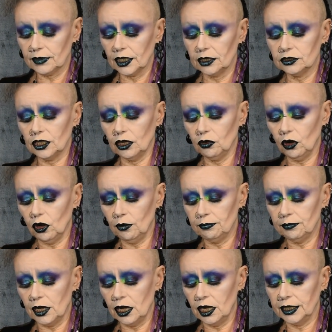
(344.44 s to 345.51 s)
So on
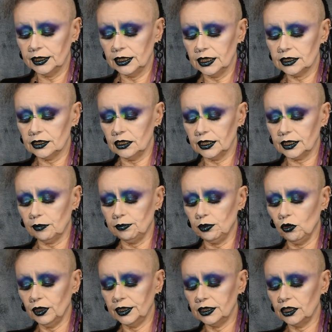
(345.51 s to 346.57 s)
mine there's like a
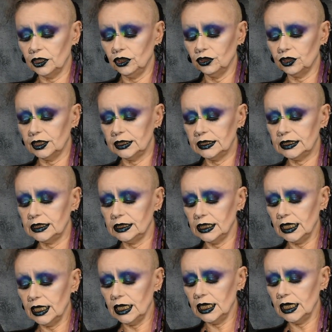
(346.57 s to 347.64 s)
point that you can
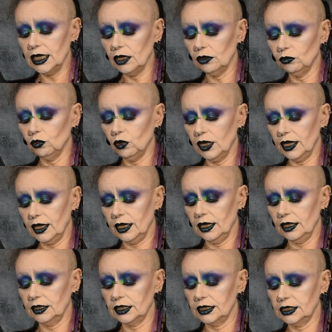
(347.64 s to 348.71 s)
see
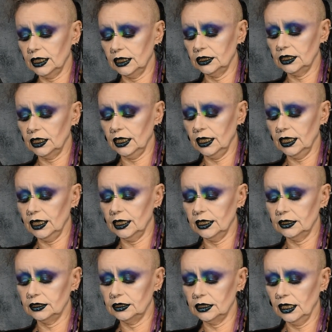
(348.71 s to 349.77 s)
where the centre
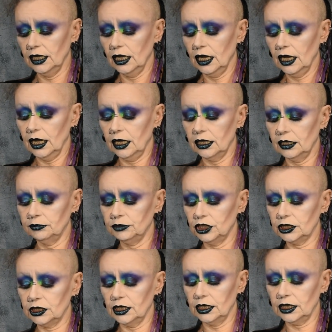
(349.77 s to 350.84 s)
is, and I'm
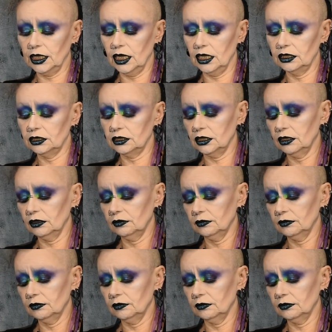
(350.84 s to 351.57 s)
just going to cut,